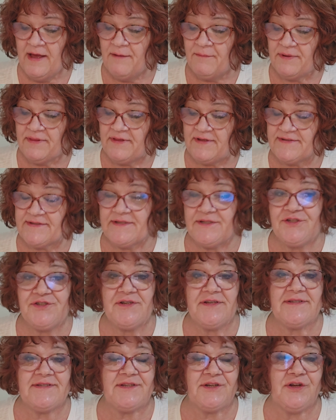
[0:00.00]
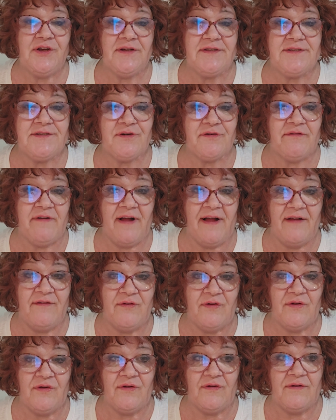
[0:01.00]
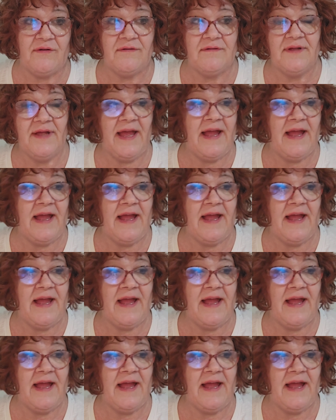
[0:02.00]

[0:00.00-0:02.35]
But this is just a good survival,